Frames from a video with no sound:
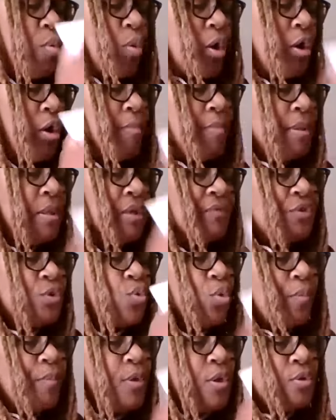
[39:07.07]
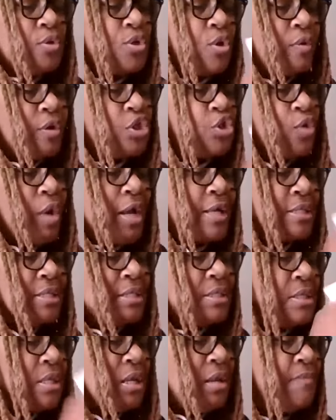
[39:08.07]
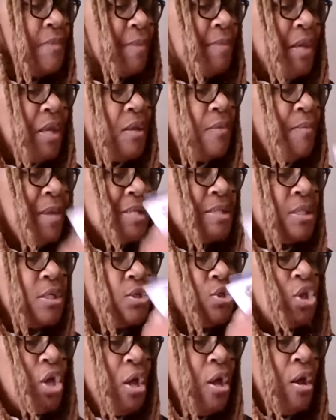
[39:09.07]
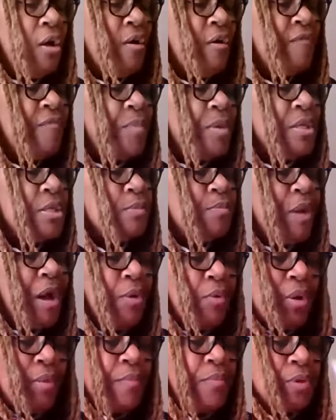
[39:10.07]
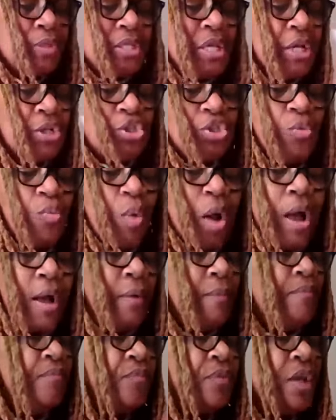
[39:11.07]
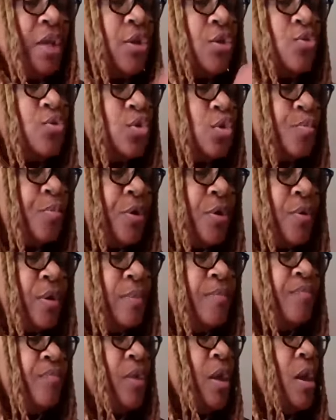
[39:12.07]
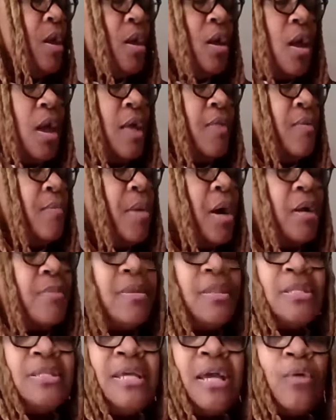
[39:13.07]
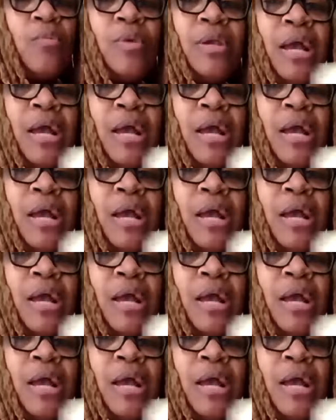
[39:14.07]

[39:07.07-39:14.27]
or what our beloved Scorpios are attracting to them. Let me get a message of peace, power, and protection. Wow. Thank you, Spirit. And the bottom of the deck, we